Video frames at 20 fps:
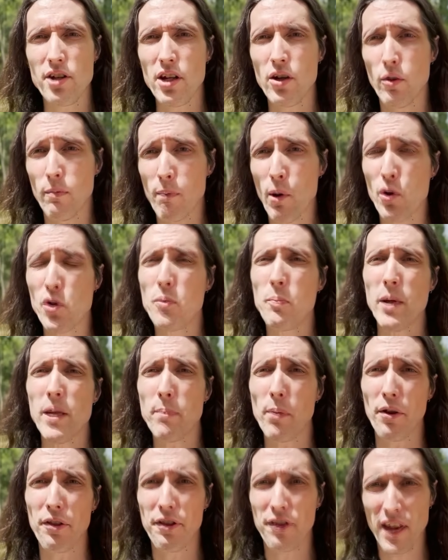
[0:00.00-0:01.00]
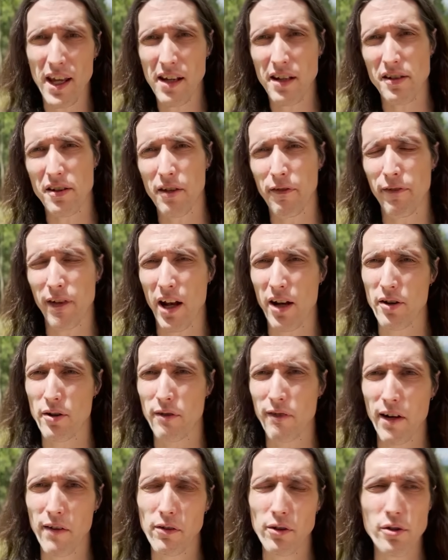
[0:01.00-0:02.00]
who most people think is the founder of
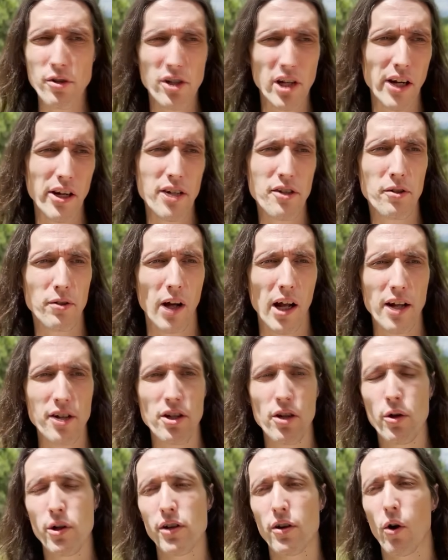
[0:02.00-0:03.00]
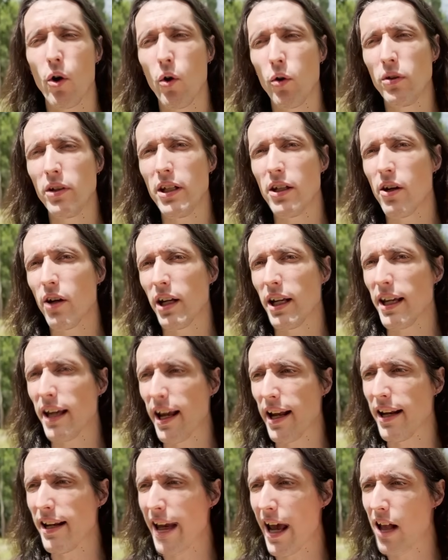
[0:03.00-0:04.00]
evolutionary astrology, who you're only going to
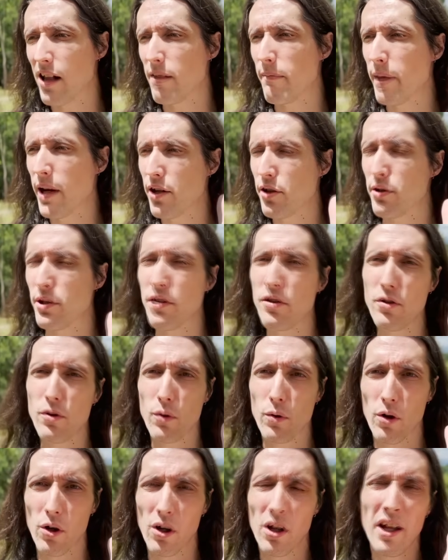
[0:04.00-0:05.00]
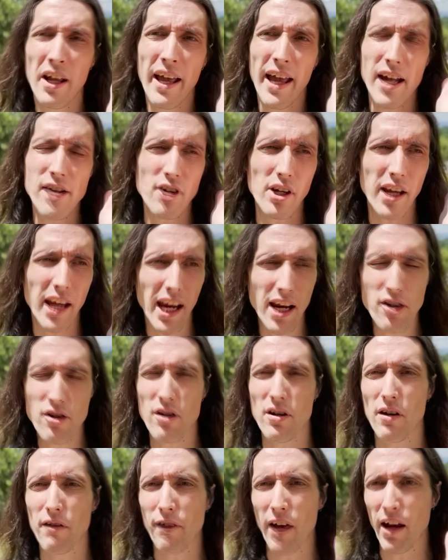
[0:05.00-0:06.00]
get an elementary school education
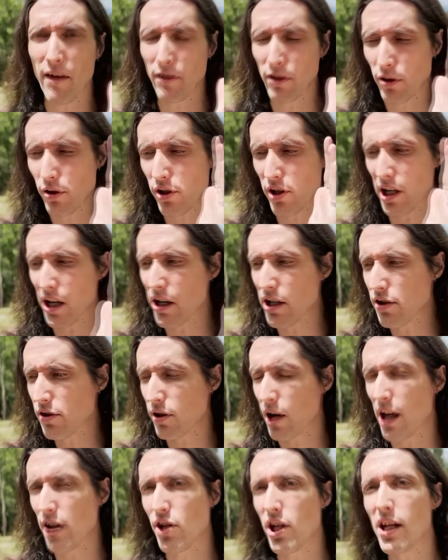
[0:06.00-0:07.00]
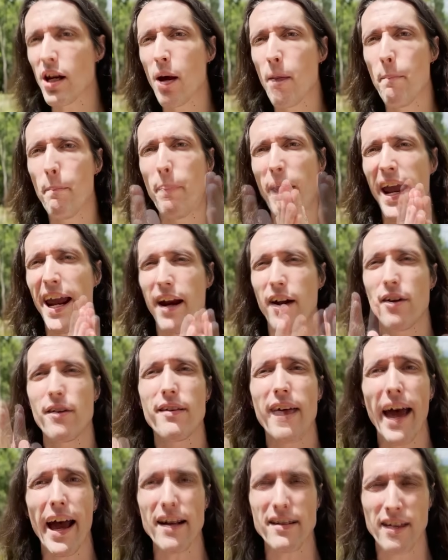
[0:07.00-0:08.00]
of evolutionary astrology, compare
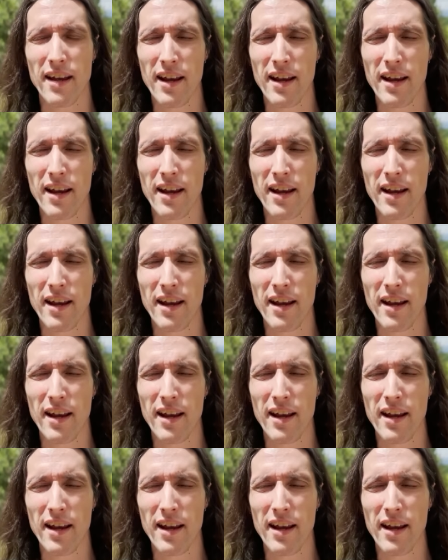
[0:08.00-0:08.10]
that